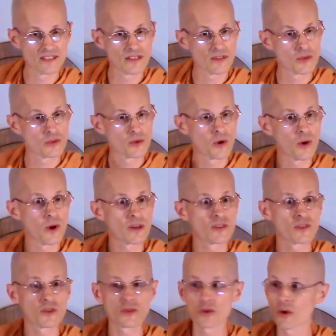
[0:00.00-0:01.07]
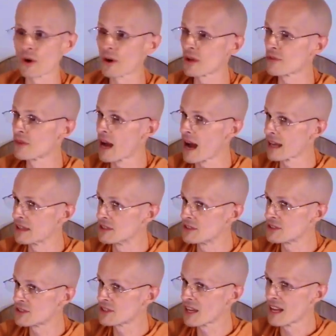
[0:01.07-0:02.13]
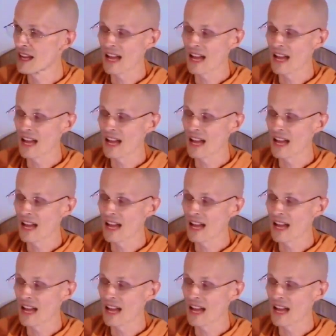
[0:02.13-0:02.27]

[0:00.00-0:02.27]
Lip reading: that the sword is the sword of knowledge,